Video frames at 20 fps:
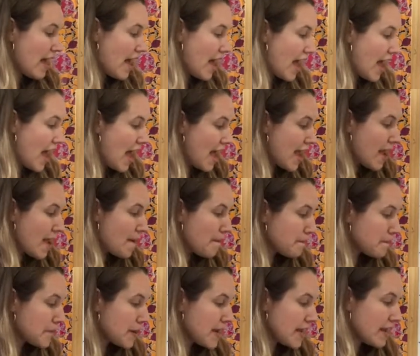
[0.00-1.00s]
A,
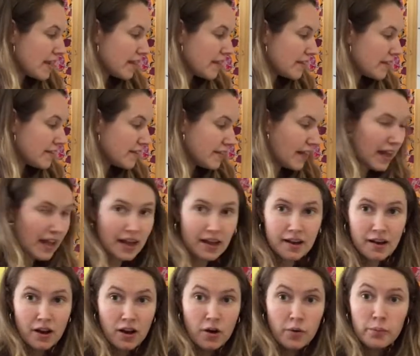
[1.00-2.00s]
B, C.
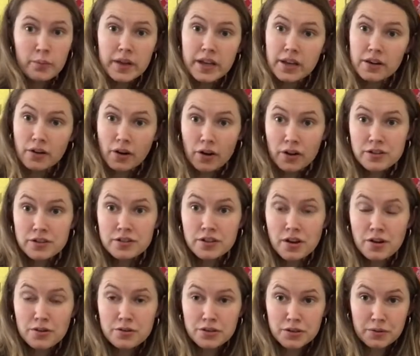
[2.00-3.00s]
We could
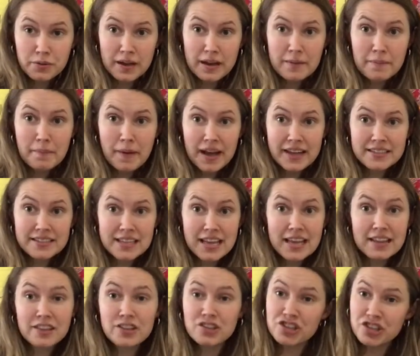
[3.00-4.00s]
also do it by
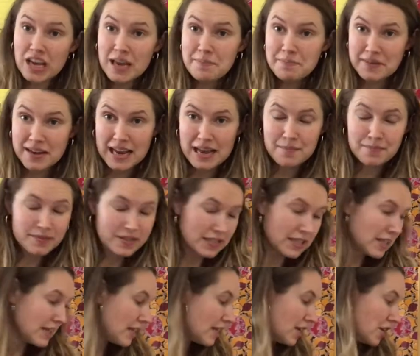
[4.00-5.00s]
saying the shape names.
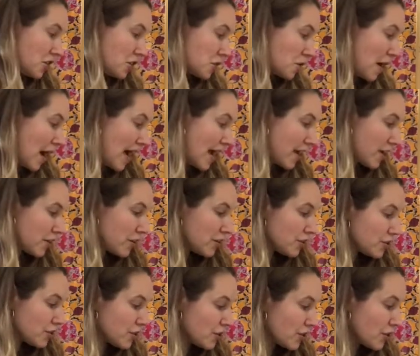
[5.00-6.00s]
Triangle,
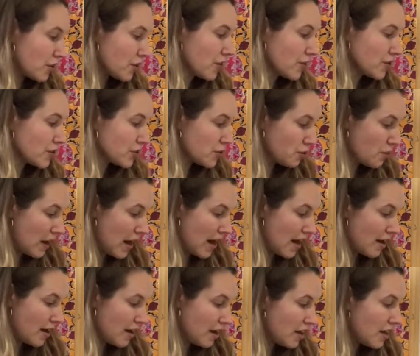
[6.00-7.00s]
circle,
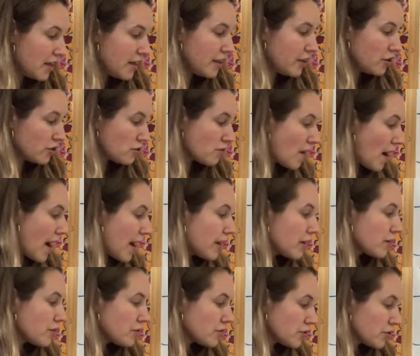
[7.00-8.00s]
square.
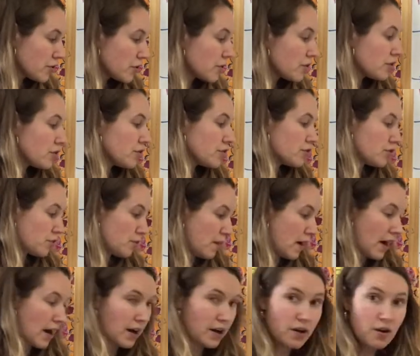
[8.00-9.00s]
Triangle, circle,
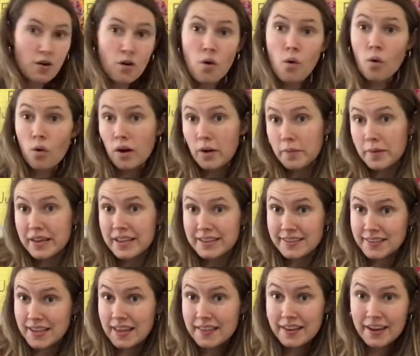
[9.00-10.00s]
square. Or we
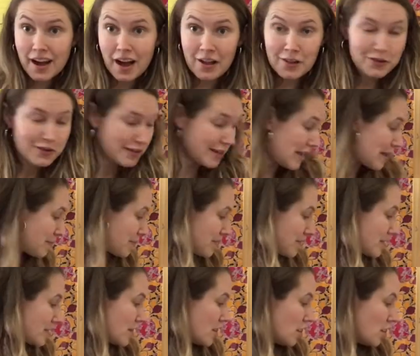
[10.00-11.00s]
could say the color names.
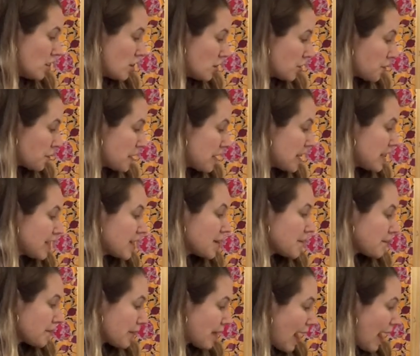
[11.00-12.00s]
Green,
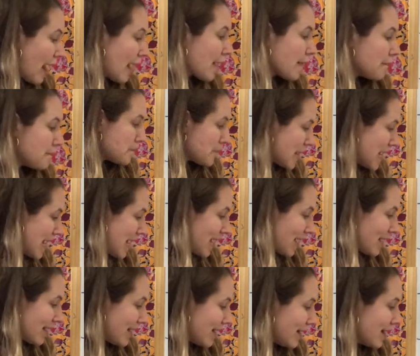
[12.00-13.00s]
black, pink.
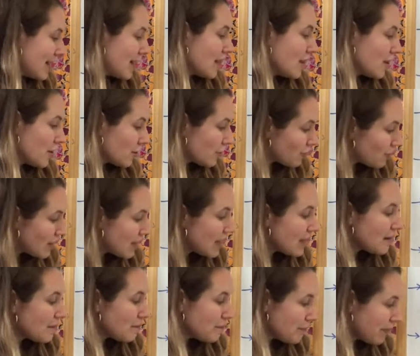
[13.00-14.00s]

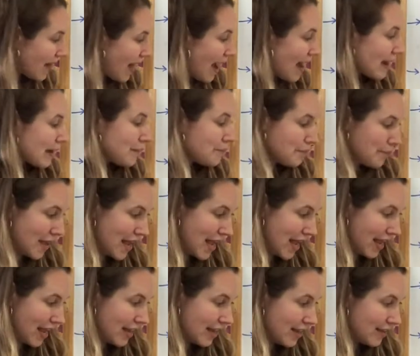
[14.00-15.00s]
Green, black,
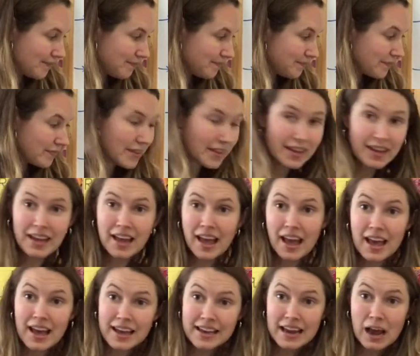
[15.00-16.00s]
pink.
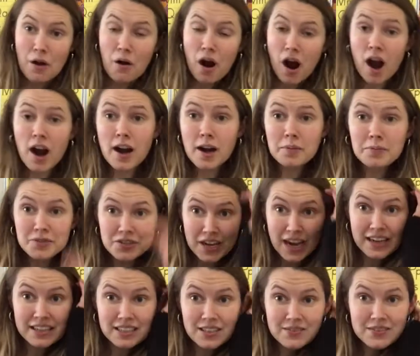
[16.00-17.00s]
Now our
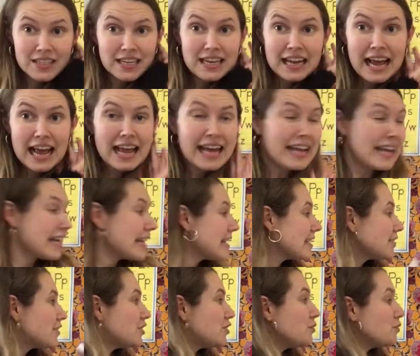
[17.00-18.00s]
objective today
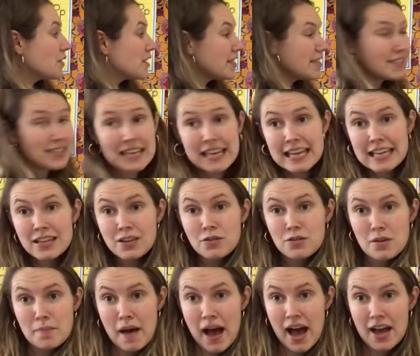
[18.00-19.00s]
is to continue
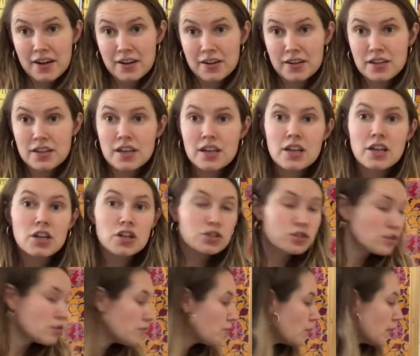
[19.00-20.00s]
the pattern.
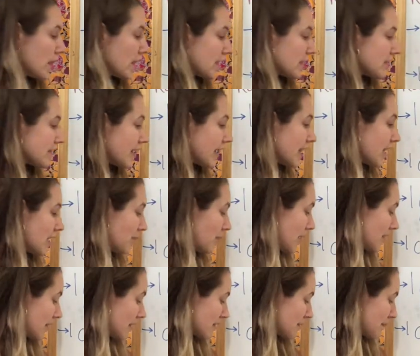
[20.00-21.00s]
So if we're
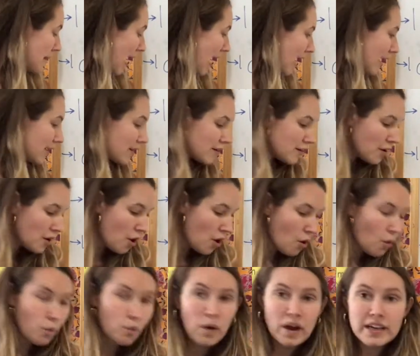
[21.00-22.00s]
continuing this pattern,
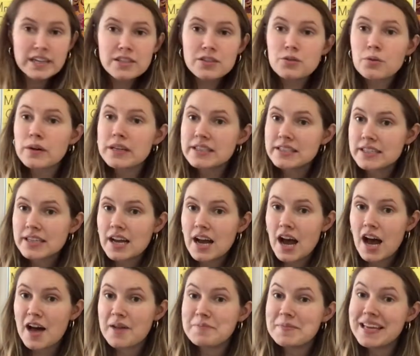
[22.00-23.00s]
what is going to
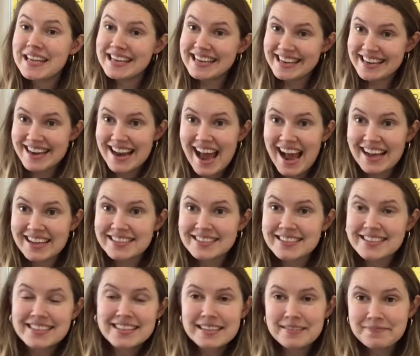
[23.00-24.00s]
come
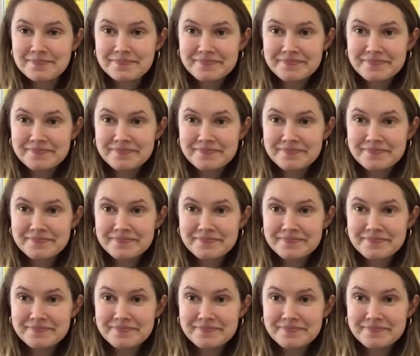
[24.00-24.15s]
next?